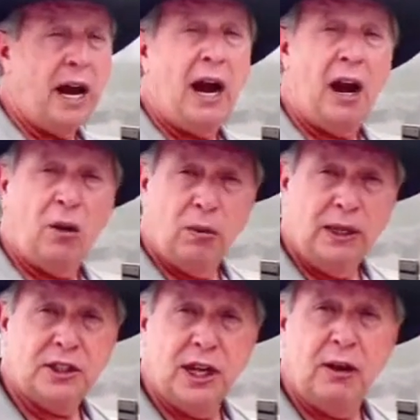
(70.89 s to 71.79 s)
a higher
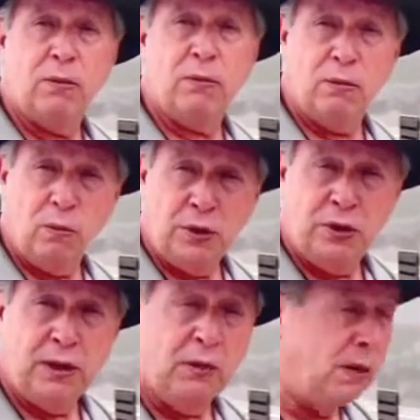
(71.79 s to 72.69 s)
resale when
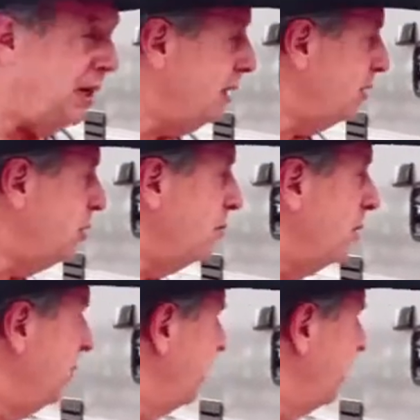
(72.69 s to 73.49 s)
you get ready to, to move